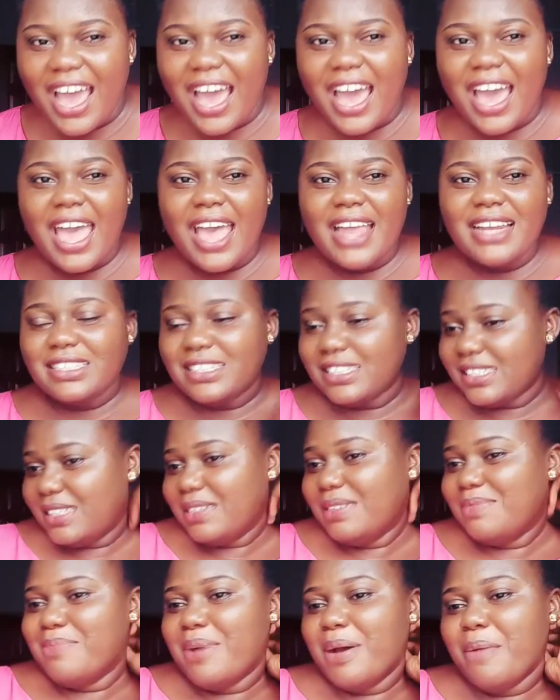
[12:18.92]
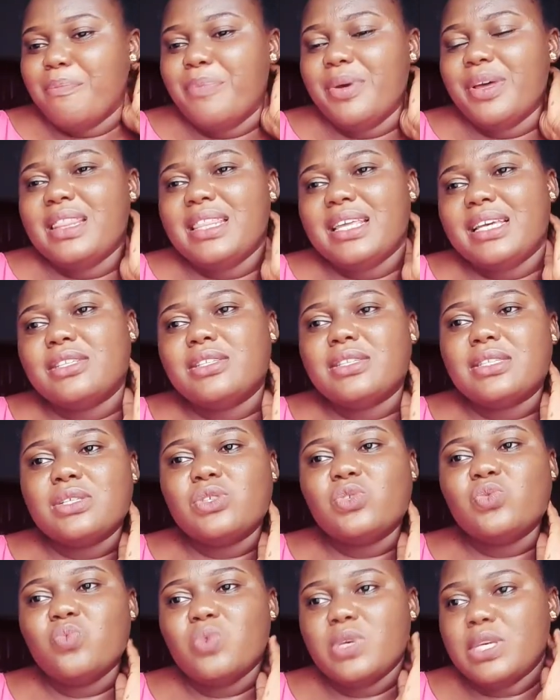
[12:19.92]
And my birthday is
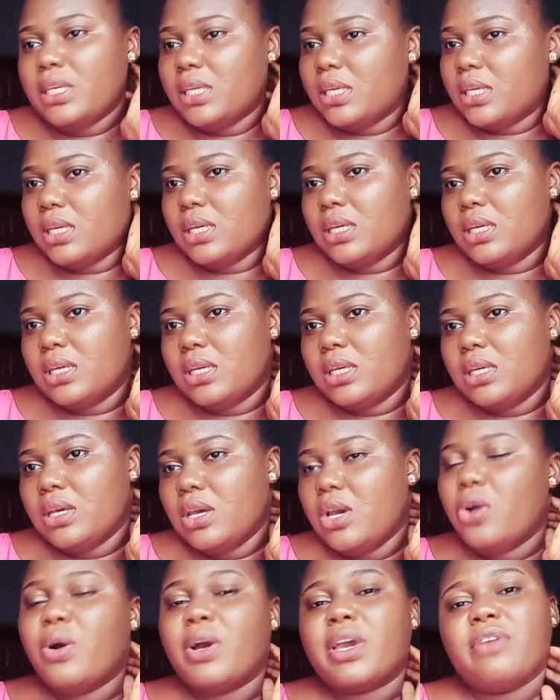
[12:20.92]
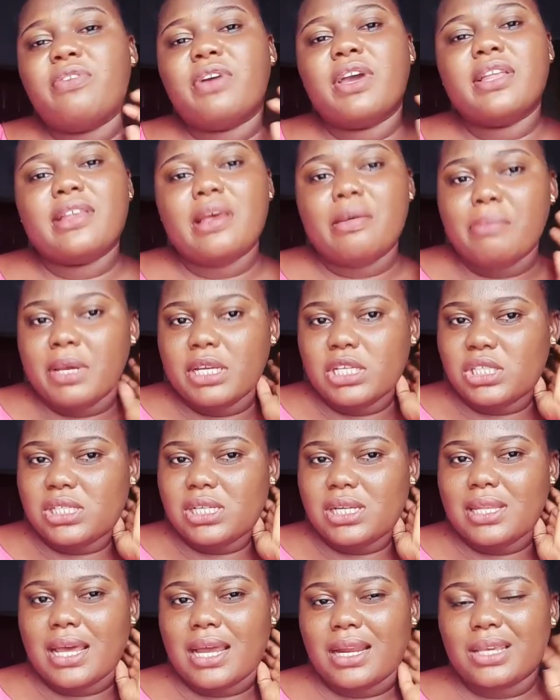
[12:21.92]
this week. Okay, forget I
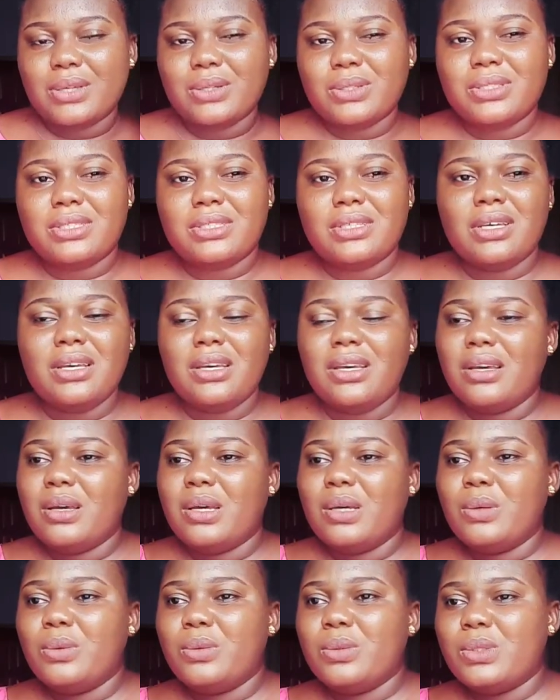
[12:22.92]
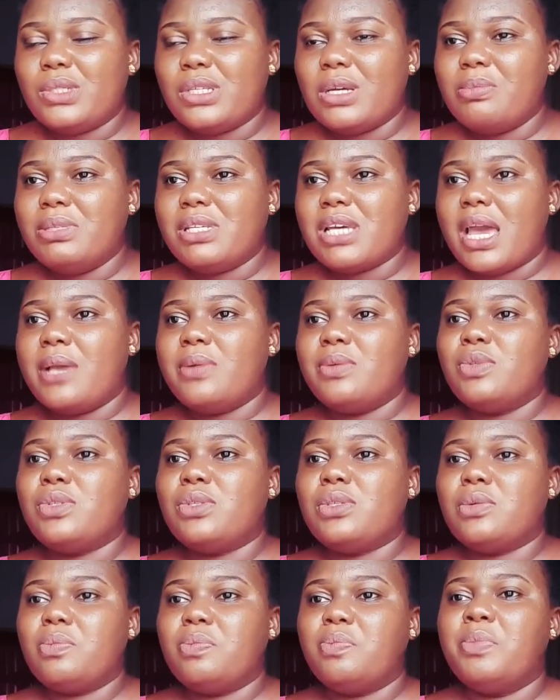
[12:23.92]
mentioned that because
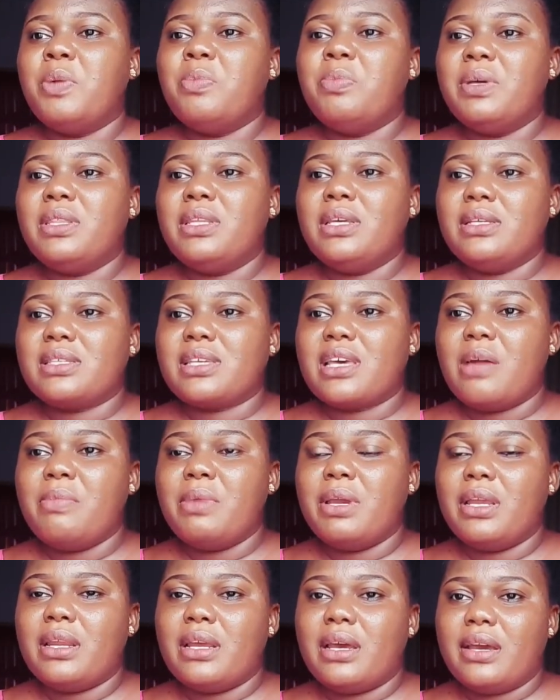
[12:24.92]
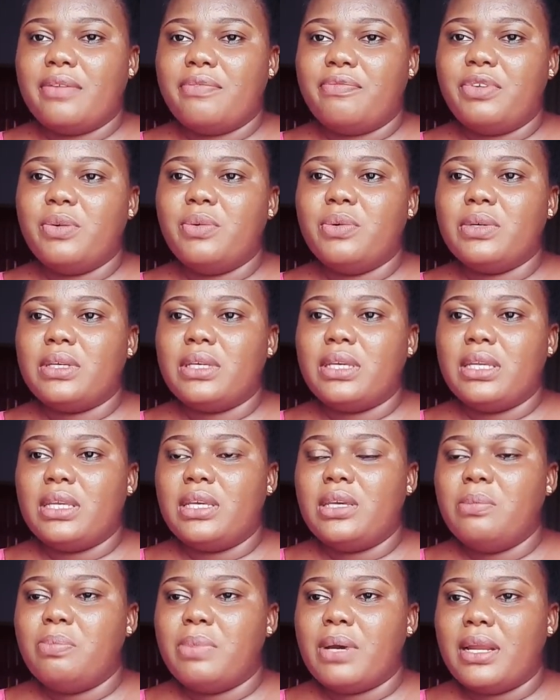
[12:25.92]
sometimes my birthday is coming, I feel
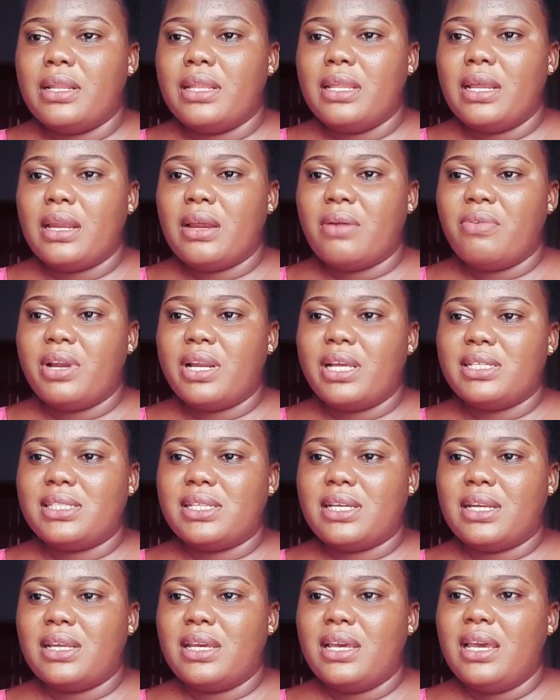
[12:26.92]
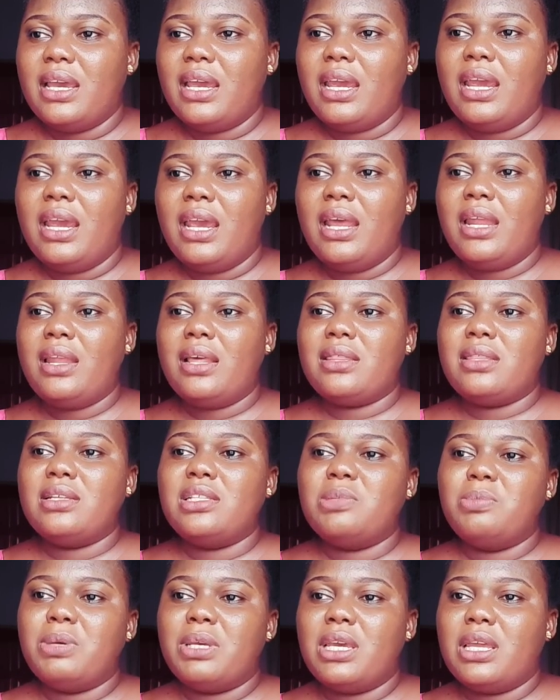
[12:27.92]
giddy, but then I realized that and nothing
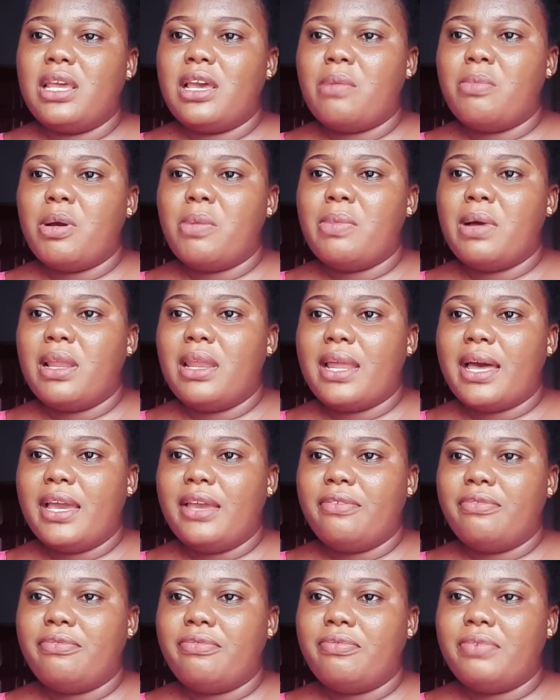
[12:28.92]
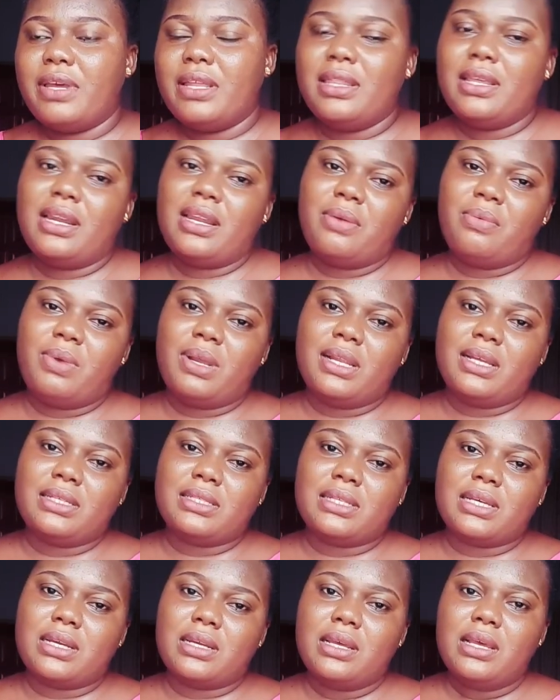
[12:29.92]
to be giddy about but life. And then I
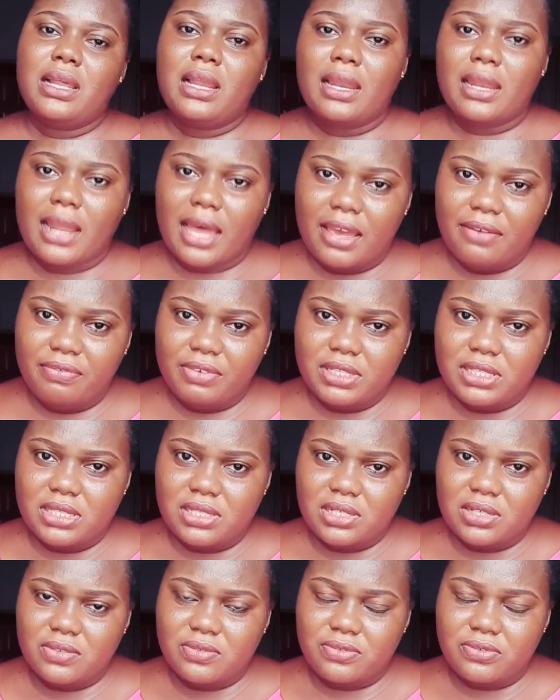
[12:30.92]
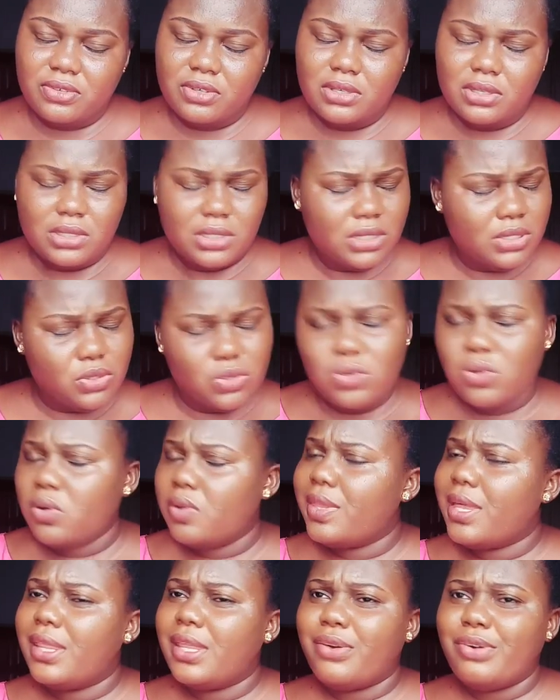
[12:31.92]
realized that life itself is all
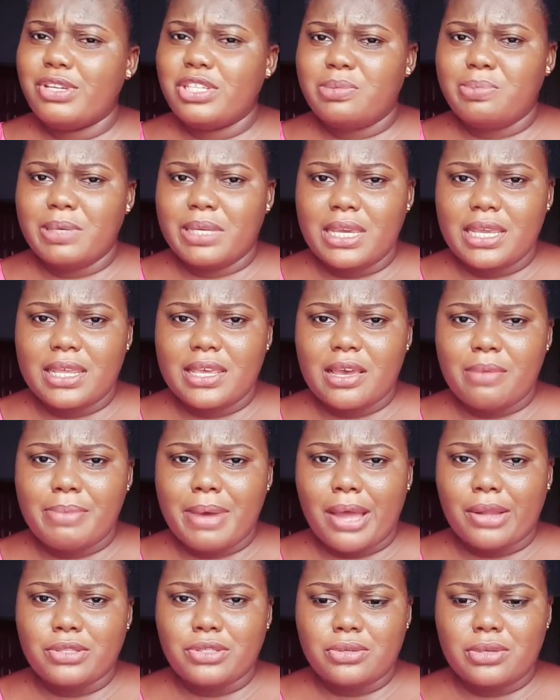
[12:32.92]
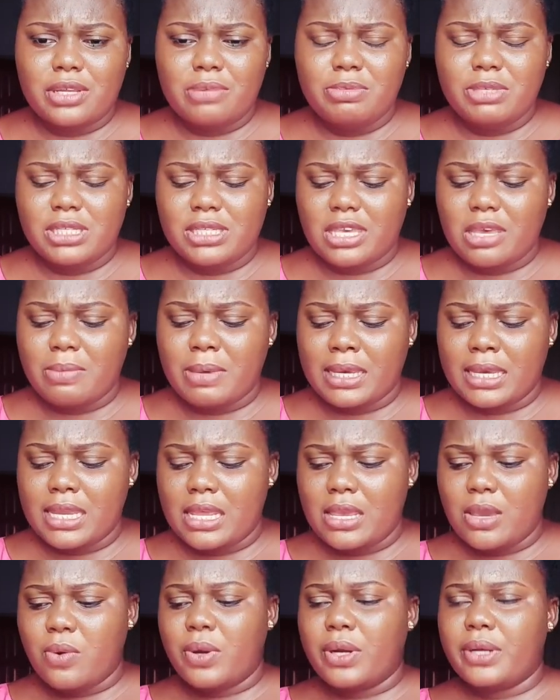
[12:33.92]
that there is to be giddy about. So let me just get my
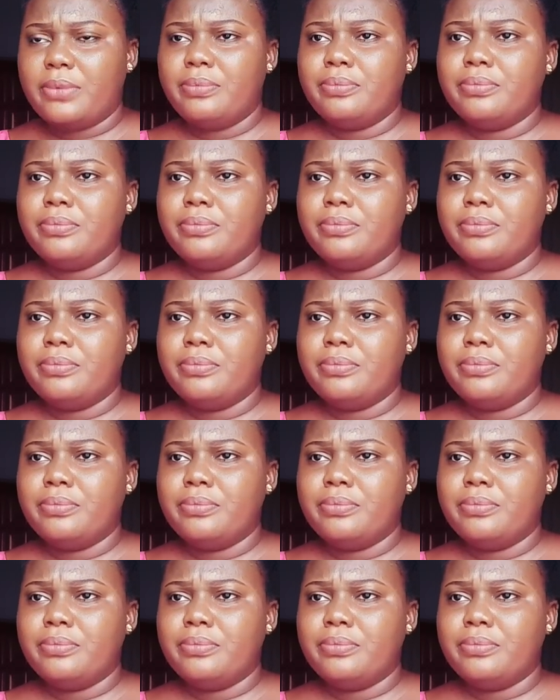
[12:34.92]
giddy on.